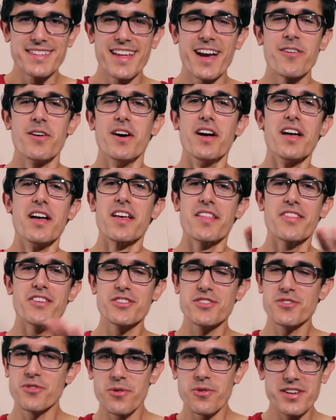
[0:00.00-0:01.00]
Now, the
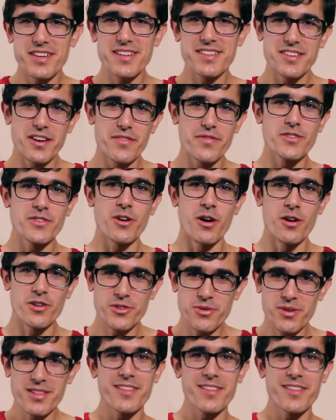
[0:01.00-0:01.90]
story itself is also